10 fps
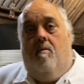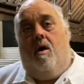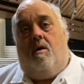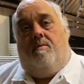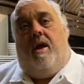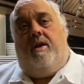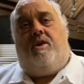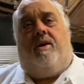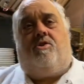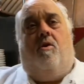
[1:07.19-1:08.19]
Welcome, Daddy
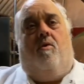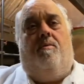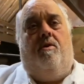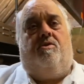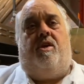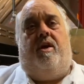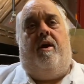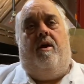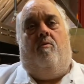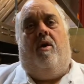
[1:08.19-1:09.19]
Jack's with the Blues
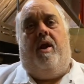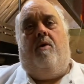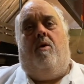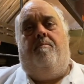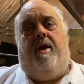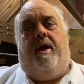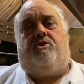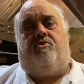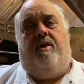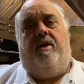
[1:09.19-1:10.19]
here, 181 Bank
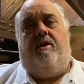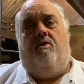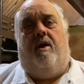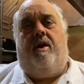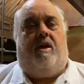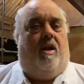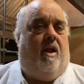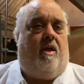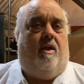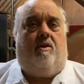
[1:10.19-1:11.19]
Street in London, Connecticut.